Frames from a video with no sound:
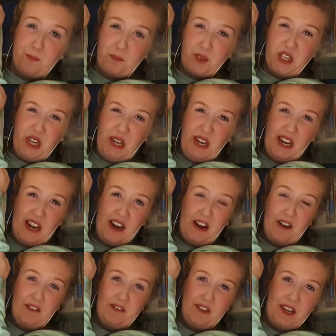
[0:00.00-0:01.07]
cute
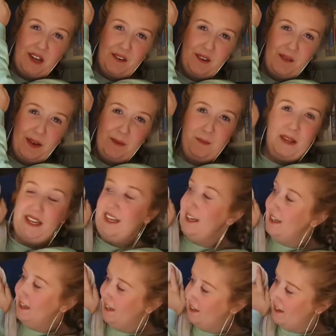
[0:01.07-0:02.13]
enough, you know what I
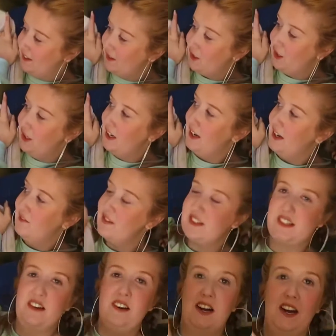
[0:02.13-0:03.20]
mean? Cute enough
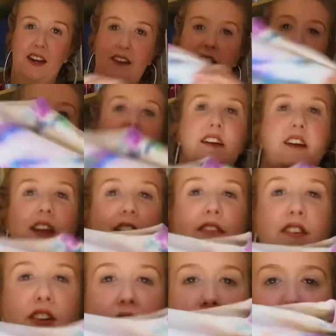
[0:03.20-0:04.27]
design. It even goes